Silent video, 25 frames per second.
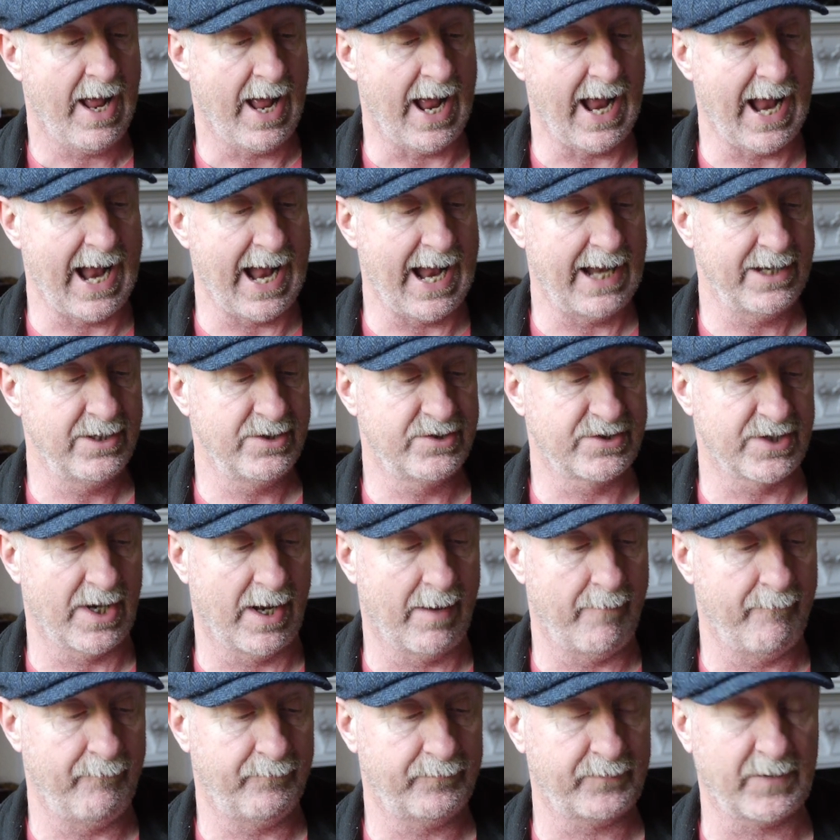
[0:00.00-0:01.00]

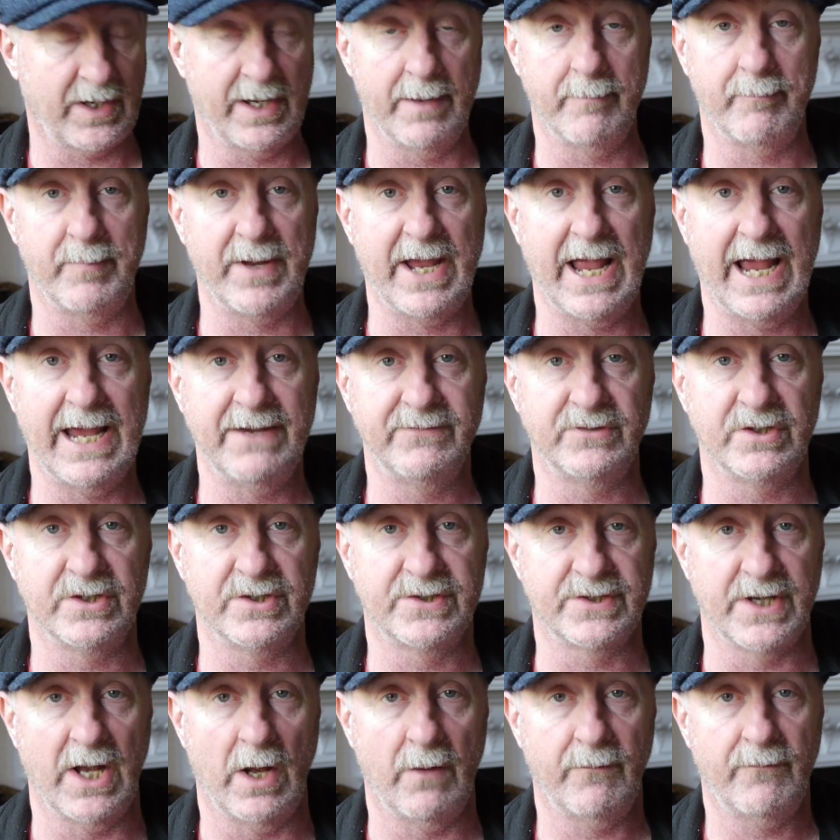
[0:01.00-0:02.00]
and it behaves
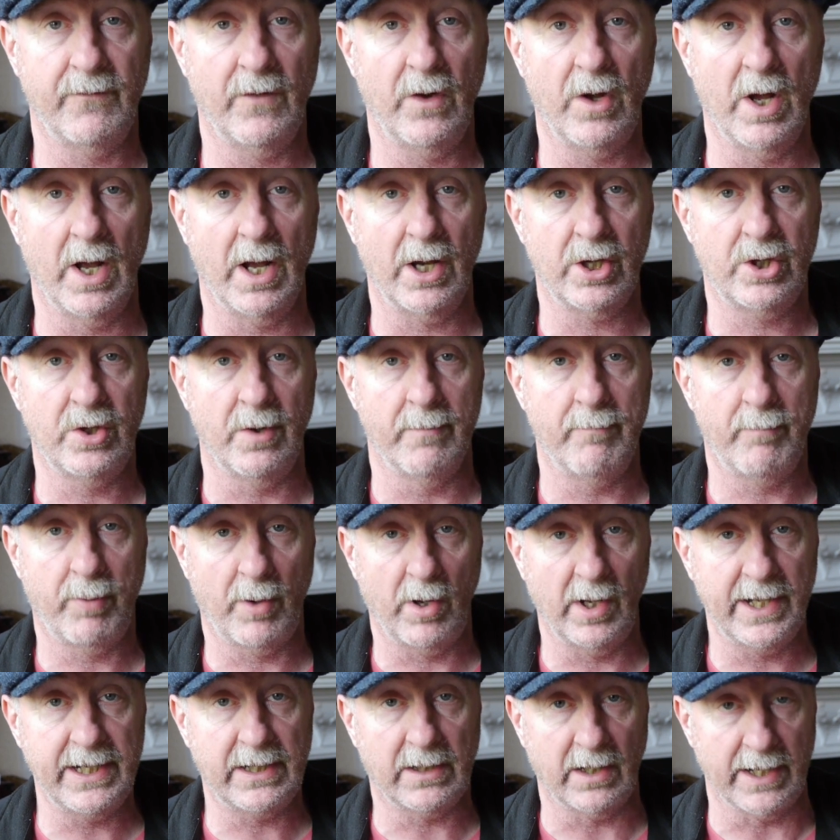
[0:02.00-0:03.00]
itself
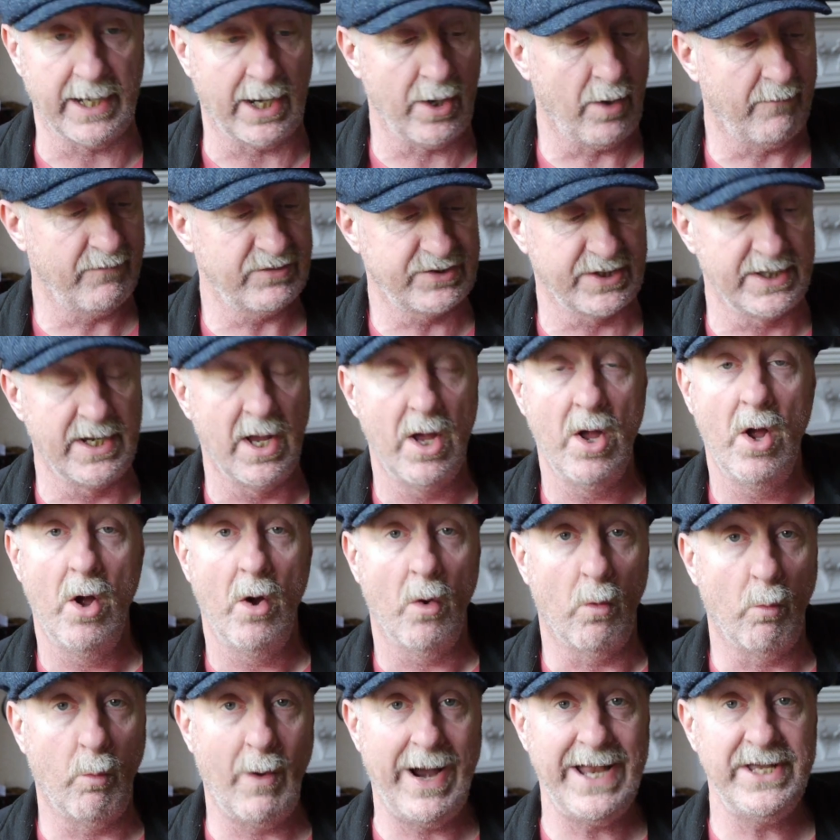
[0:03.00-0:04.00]
completely. And obviously,
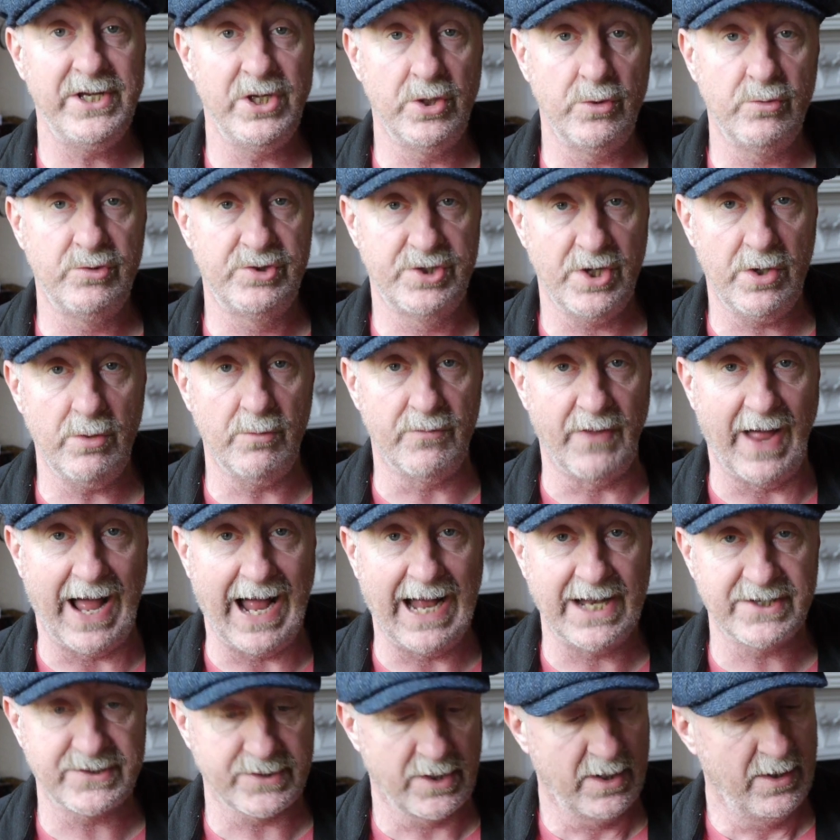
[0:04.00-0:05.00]
when you do
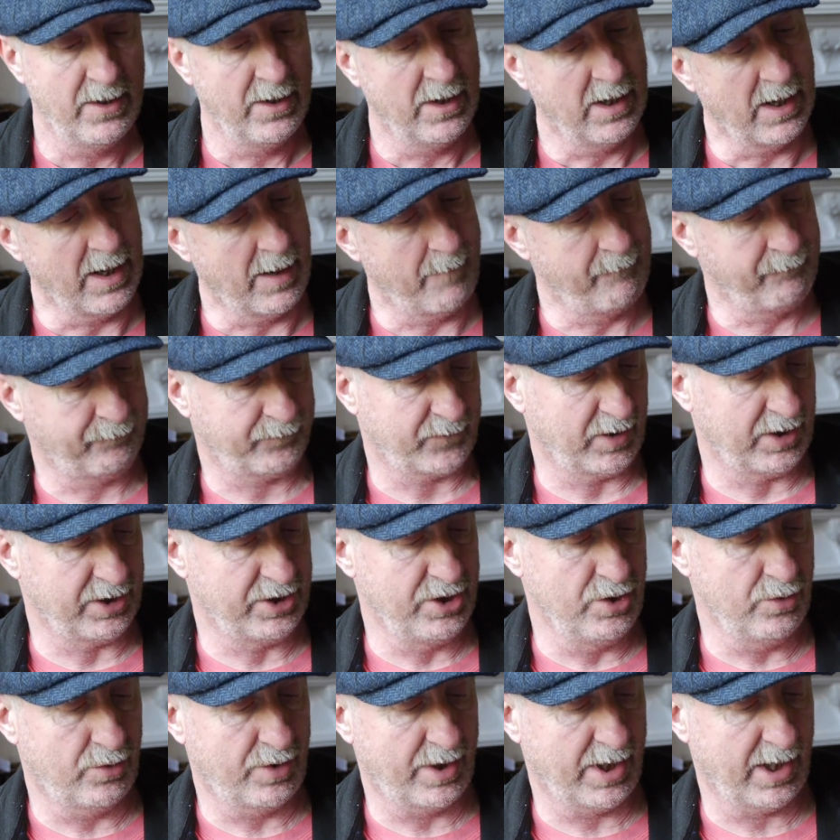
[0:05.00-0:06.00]
that,
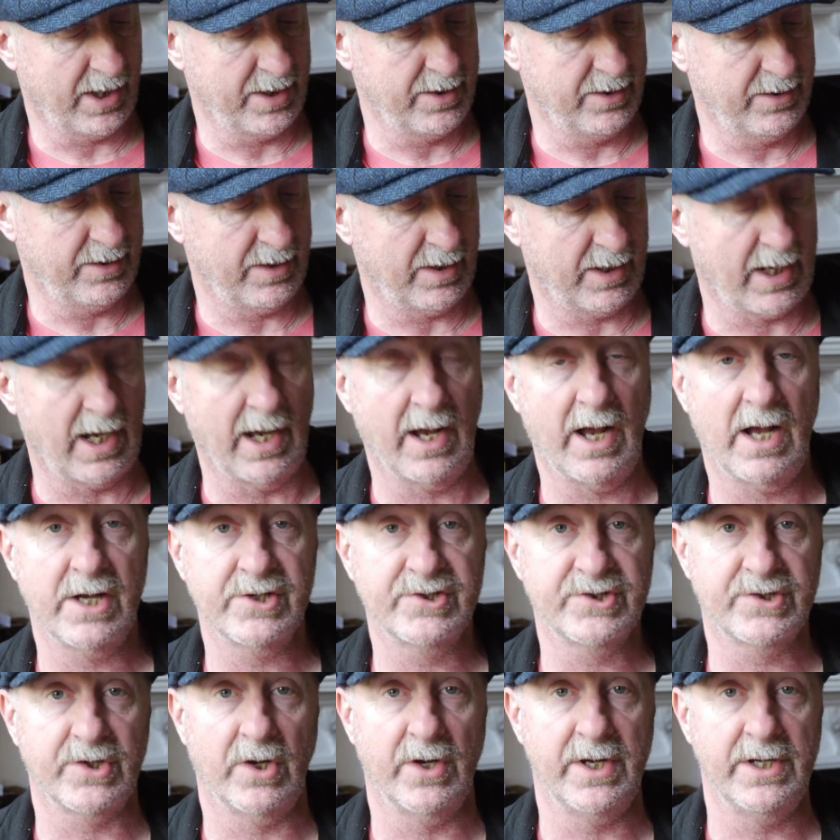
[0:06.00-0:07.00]
you can
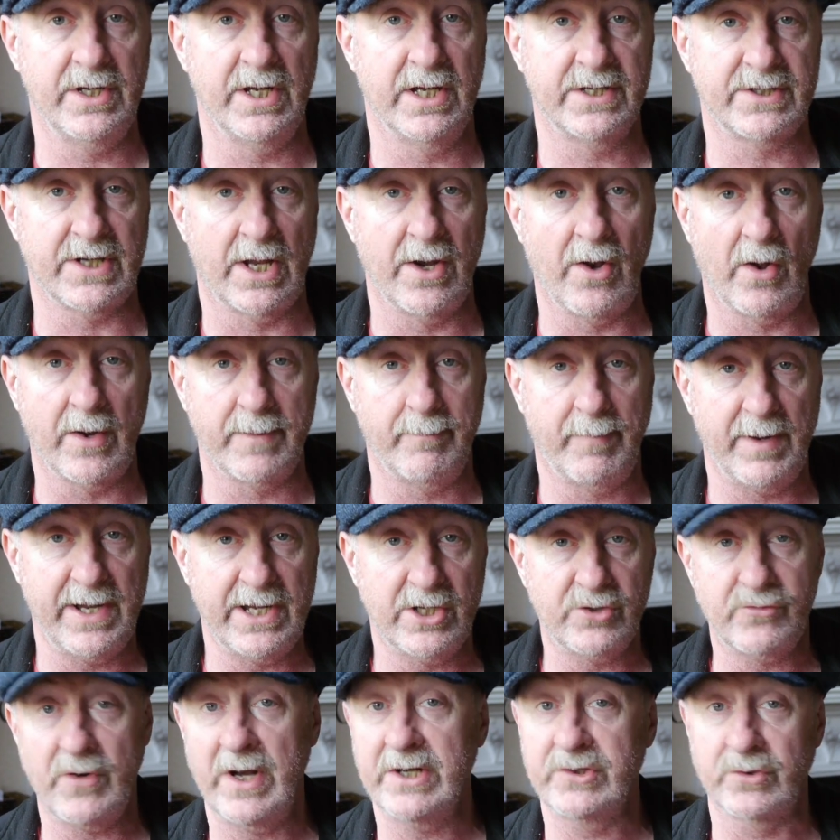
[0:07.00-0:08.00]
assign it an IP
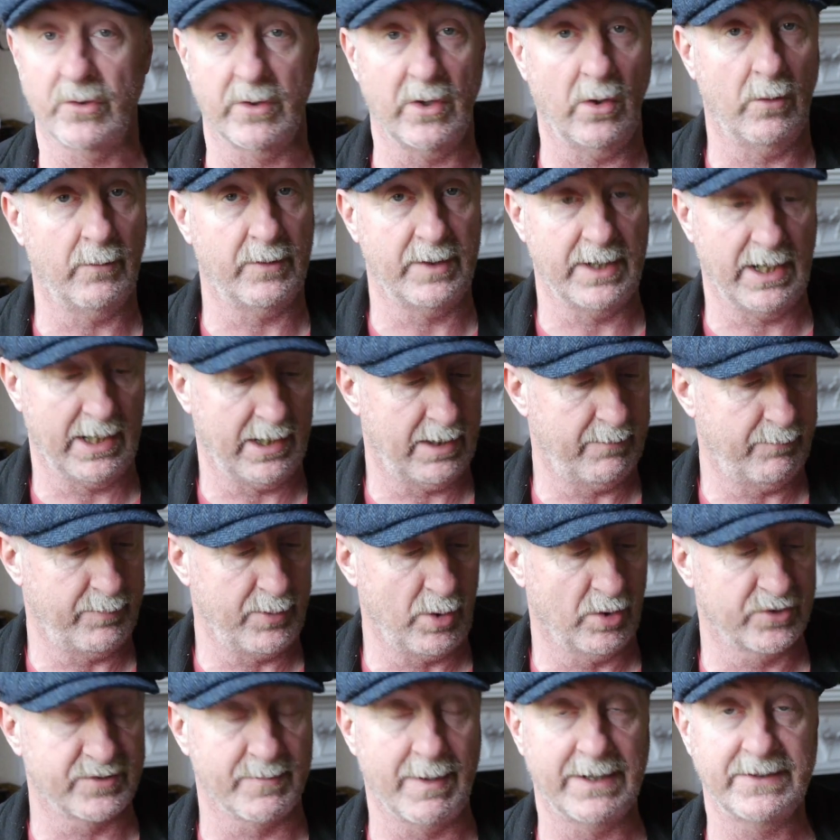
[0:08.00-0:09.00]
address, or it'll be
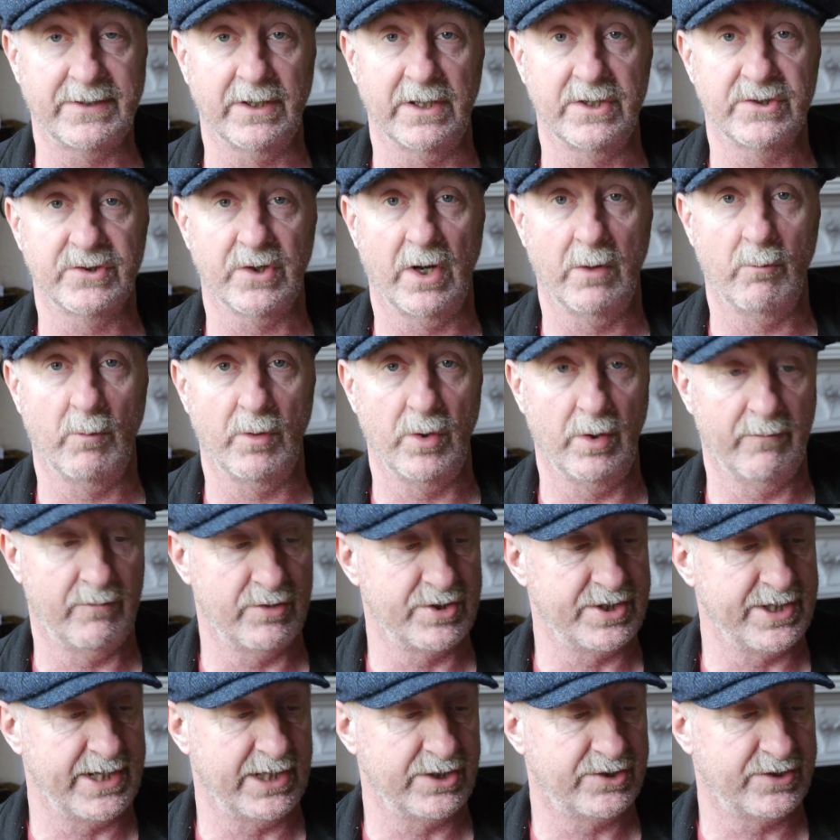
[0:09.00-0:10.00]
automatically assigned one over
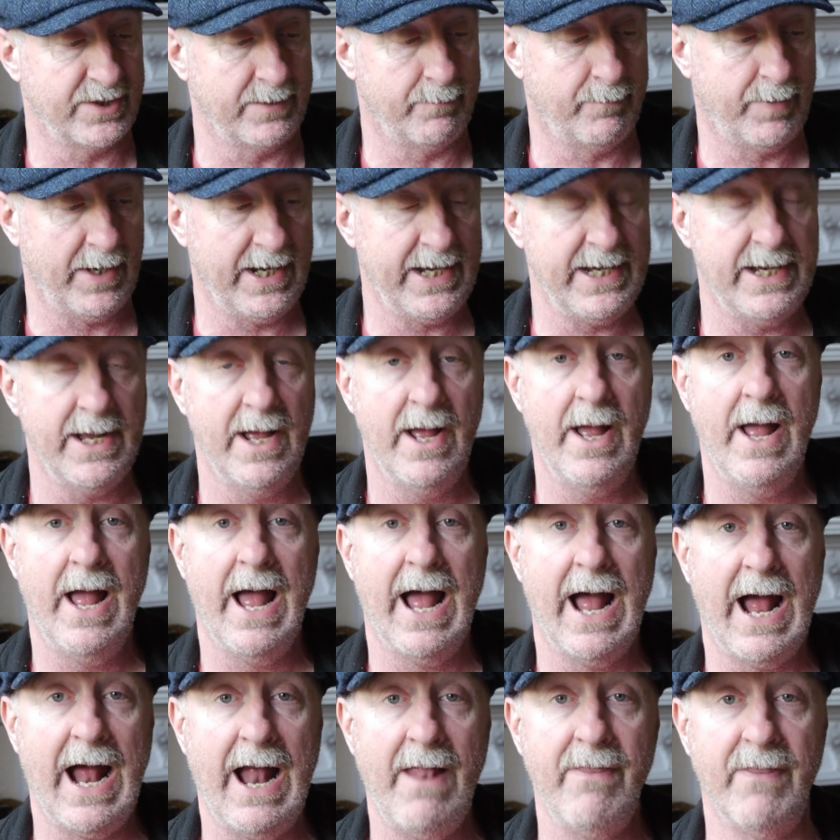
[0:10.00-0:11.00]
DHCP,
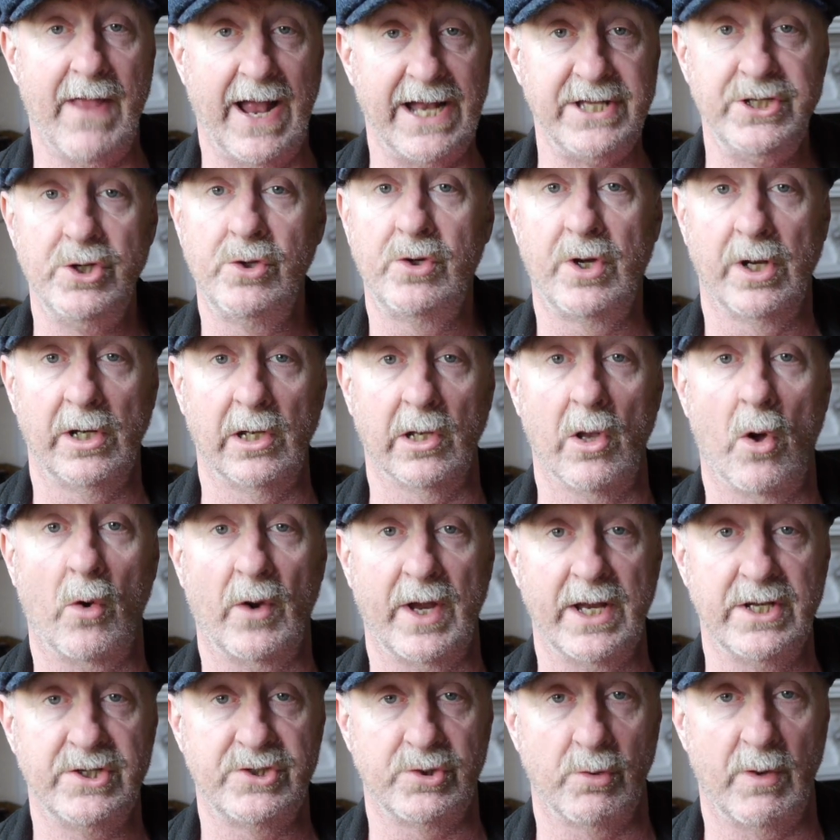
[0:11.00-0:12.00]
and then you can log
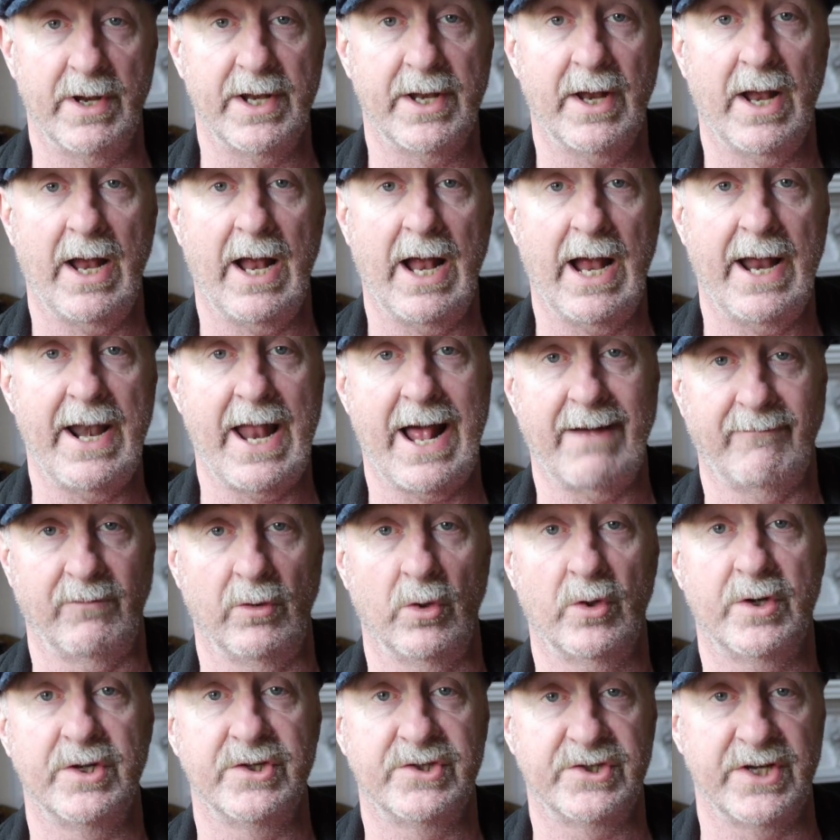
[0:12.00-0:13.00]
into it and have a
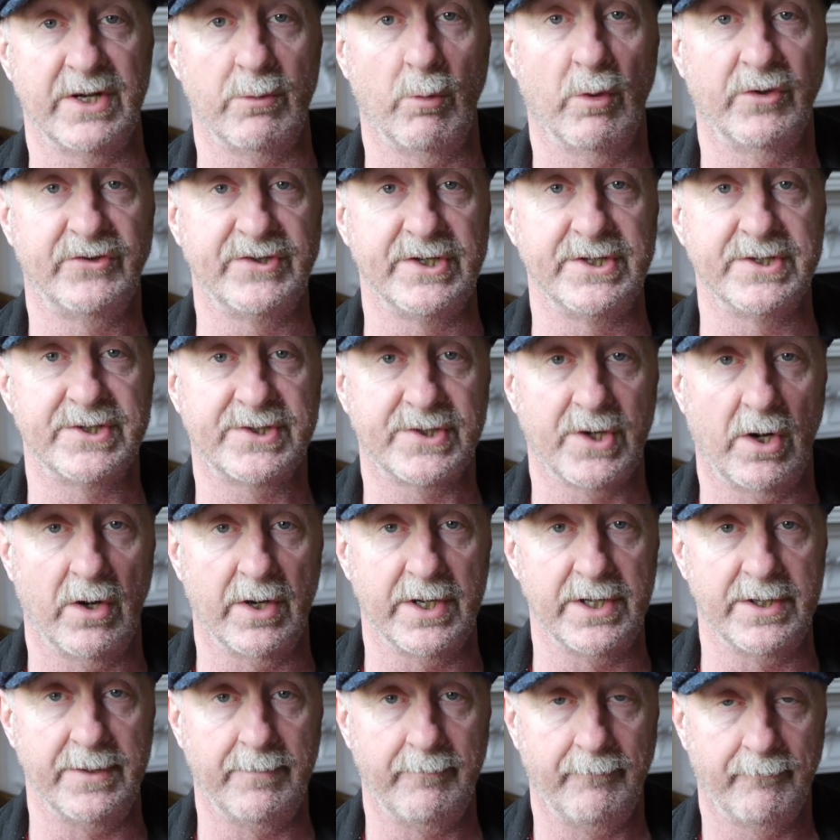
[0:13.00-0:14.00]
look and see what's
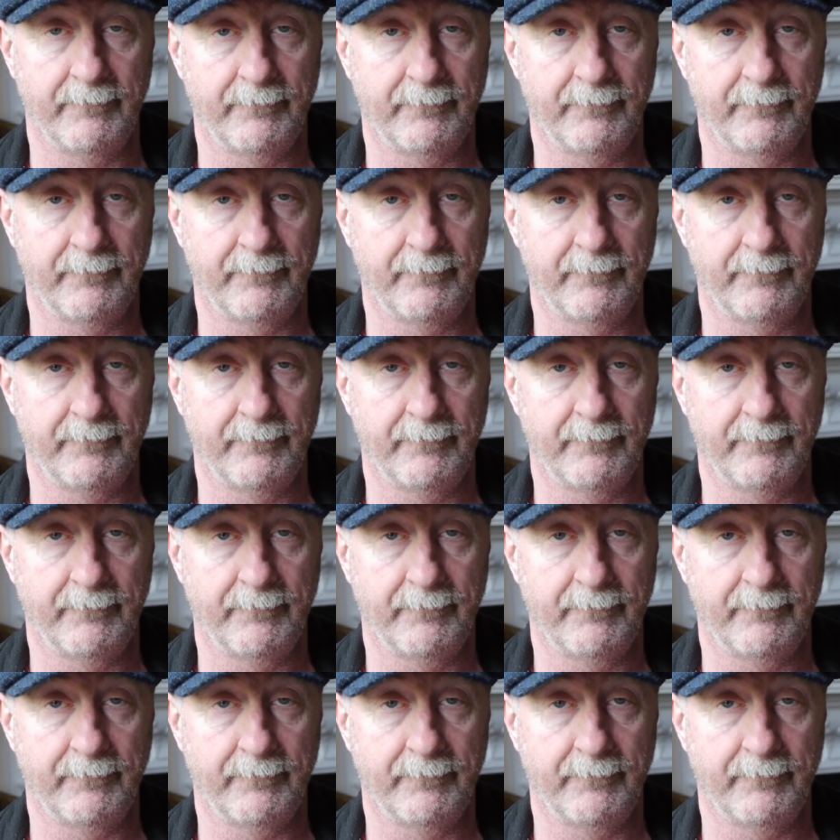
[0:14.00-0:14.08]
inside.